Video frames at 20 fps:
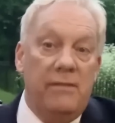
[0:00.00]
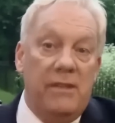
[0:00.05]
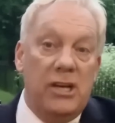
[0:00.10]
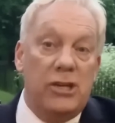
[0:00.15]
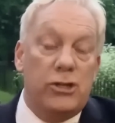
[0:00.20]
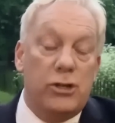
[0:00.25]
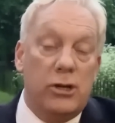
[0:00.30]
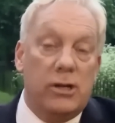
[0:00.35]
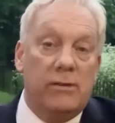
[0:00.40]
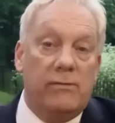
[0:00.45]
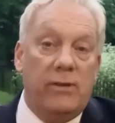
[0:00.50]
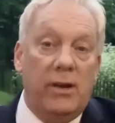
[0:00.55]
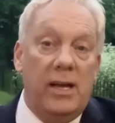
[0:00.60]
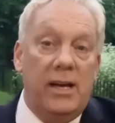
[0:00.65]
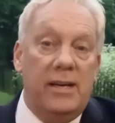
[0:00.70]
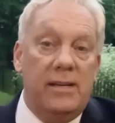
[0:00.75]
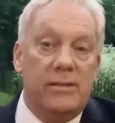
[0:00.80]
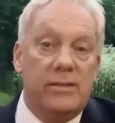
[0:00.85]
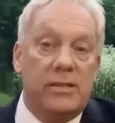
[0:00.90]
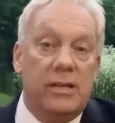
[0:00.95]
they should have
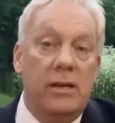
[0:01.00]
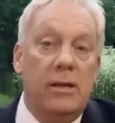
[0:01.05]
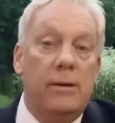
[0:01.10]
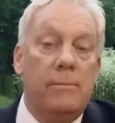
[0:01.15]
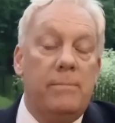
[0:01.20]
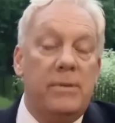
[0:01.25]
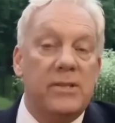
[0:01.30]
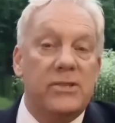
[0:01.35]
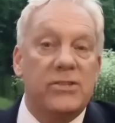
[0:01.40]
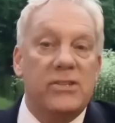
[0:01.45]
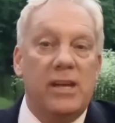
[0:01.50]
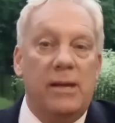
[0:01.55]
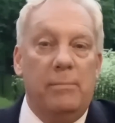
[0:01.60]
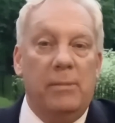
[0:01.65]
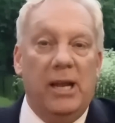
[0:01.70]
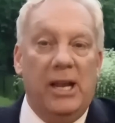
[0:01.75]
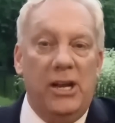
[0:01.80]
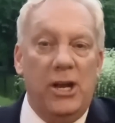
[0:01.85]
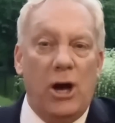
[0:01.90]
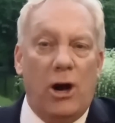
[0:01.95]
learned, but
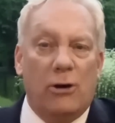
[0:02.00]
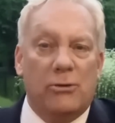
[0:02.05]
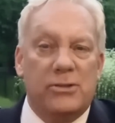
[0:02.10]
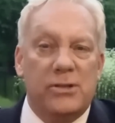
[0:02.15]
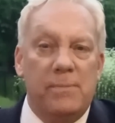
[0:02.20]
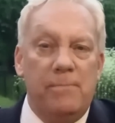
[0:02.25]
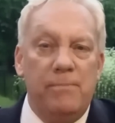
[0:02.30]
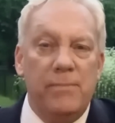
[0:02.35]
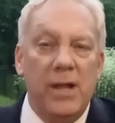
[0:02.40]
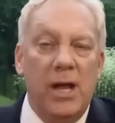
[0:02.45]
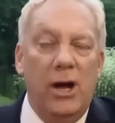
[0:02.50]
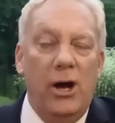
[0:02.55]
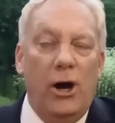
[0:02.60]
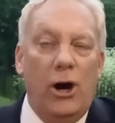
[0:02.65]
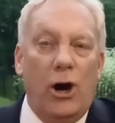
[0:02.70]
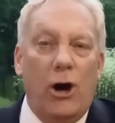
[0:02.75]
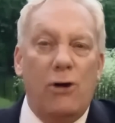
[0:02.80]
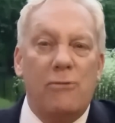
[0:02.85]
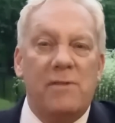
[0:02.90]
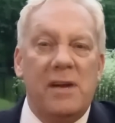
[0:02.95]
seemingly not.
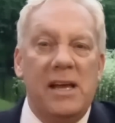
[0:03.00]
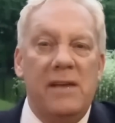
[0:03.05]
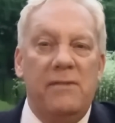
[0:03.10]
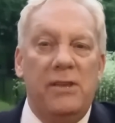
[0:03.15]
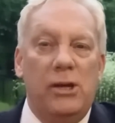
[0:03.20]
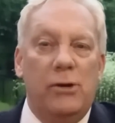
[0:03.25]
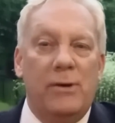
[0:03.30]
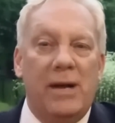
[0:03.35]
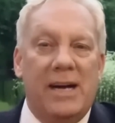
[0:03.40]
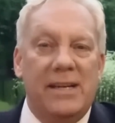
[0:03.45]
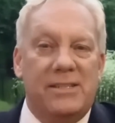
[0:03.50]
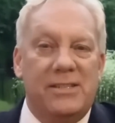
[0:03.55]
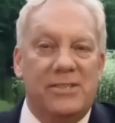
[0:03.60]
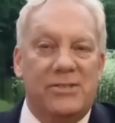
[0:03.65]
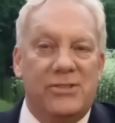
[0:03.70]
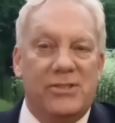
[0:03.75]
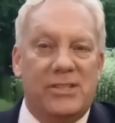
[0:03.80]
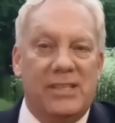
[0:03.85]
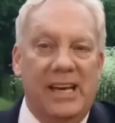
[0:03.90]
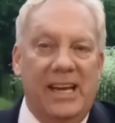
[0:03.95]
Over in the United
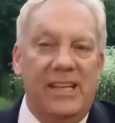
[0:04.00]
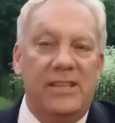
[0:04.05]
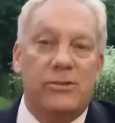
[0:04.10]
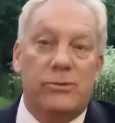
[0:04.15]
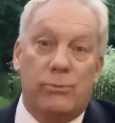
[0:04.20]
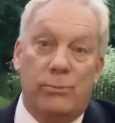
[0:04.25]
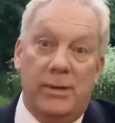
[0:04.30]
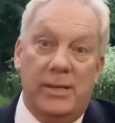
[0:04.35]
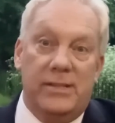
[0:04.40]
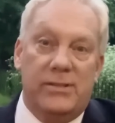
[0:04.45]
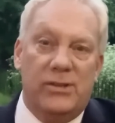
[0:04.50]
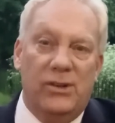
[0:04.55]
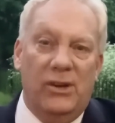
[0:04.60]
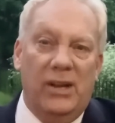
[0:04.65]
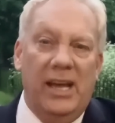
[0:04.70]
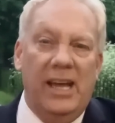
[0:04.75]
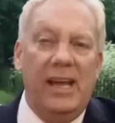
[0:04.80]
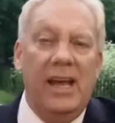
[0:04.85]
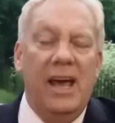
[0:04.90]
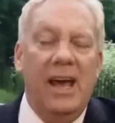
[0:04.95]
States
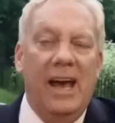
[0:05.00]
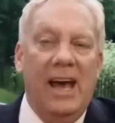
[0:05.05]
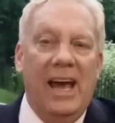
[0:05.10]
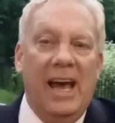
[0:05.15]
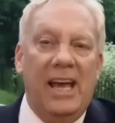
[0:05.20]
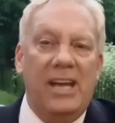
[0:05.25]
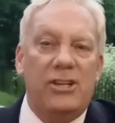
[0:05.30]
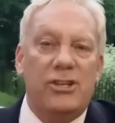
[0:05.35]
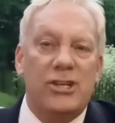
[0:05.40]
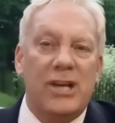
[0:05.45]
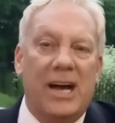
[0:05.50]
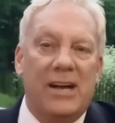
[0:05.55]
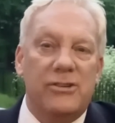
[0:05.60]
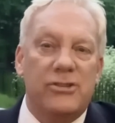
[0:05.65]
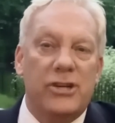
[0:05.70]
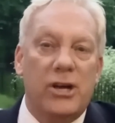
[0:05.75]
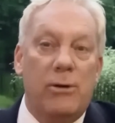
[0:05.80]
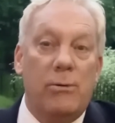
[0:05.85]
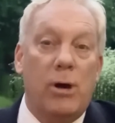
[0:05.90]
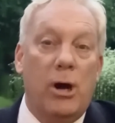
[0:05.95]
recently, a chat
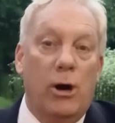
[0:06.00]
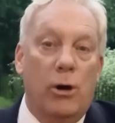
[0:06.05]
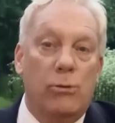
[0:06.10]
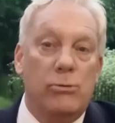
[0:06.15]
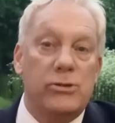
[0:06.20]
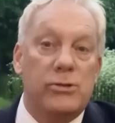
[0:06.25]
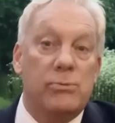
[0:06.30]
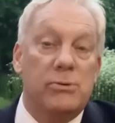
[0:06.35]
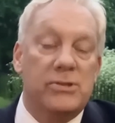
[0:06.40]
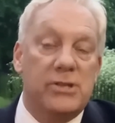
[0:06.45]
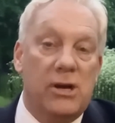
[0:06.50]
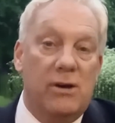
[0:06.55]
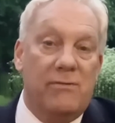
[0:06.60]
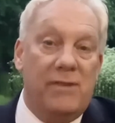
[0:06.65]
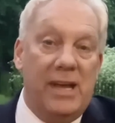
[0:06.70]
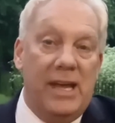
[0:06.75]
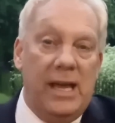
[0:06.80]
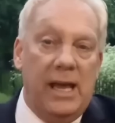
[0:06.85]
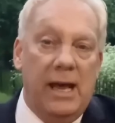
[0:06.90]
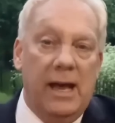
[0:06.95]
show host was
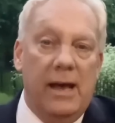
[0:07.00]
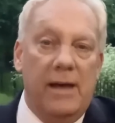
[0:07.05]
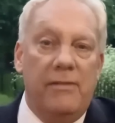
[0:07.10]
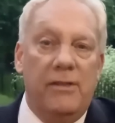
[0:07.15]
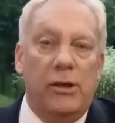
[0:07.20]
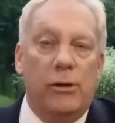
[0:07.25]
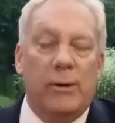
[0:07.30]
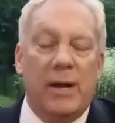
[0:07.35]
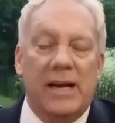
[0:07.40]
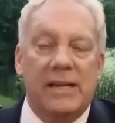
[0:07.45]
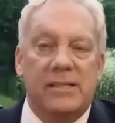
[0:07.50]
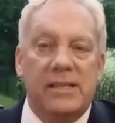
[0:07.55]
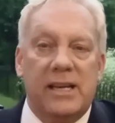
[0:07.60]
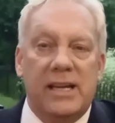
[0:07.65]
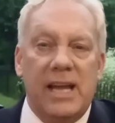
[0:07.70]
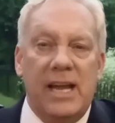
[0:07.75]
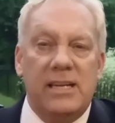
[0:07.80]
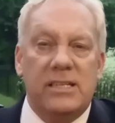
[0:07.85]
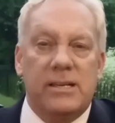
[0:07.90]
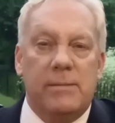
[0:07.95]
over here in the United
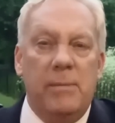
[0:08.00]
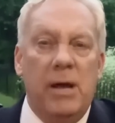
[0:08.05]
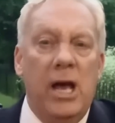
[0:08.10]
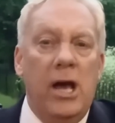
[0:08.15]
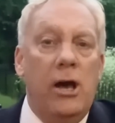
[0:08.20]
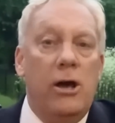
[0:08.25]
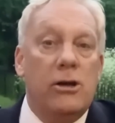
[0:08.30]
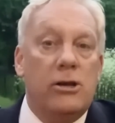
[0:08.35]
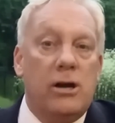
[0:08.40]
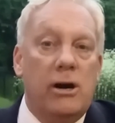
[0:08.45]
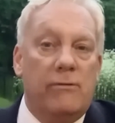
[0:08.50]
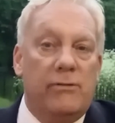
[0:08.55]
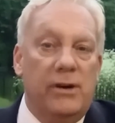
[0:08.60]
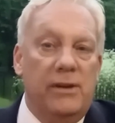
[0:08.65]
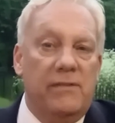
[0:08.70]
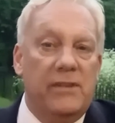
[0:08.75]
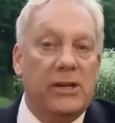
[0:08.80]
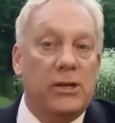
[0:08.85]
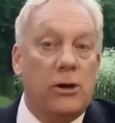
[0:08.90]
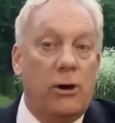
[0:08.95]
Kingdom
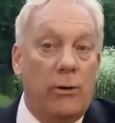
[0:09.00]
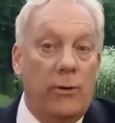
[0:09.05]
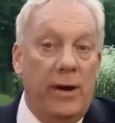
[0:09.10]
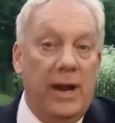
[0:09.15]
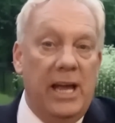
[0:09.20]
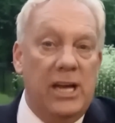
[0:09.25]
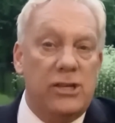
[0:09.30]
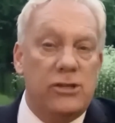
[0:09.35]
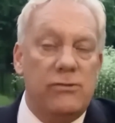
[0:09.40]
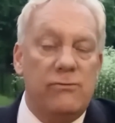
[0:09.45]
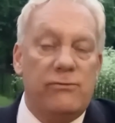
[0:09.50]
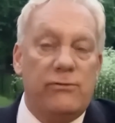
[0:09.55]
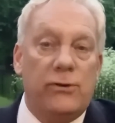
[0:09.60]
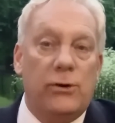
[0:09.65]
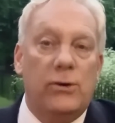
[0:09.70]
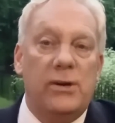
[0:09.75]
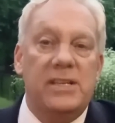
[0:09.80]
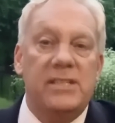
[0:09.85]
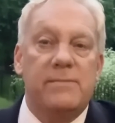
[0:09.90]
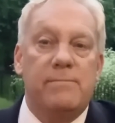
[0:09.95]
covering the coronation
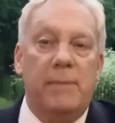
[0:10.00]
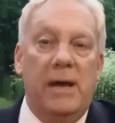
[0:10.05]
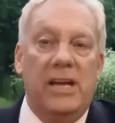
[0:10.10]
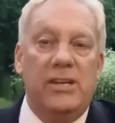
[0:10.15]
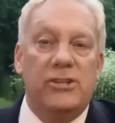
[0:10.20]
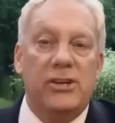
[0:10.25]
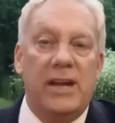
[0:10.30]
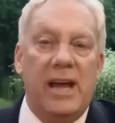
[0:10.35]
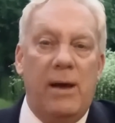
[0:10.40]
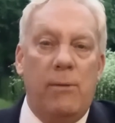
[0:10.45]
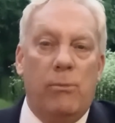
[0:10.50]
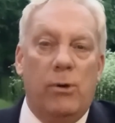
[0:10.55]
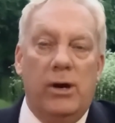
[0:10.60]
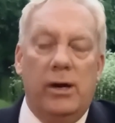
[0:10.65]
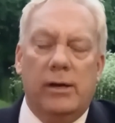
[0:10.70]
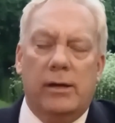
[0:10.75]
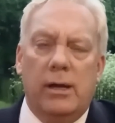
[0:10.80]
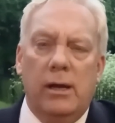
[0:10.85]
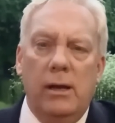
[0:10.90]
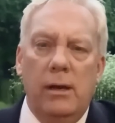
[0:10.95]
for his major
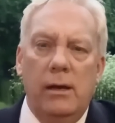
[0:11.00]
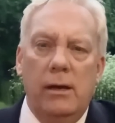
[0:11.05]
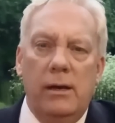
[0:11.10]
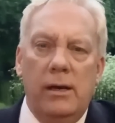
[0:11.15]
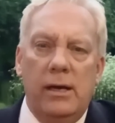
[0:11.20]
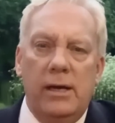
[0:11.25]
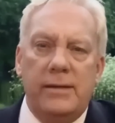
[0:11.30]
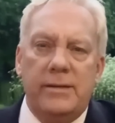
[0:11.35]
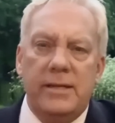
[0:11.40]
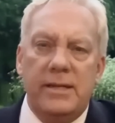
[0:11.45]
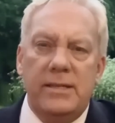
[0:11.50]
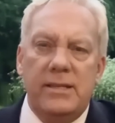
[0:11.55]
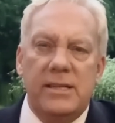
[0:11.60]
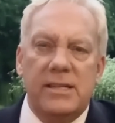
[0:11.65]
network. It didn't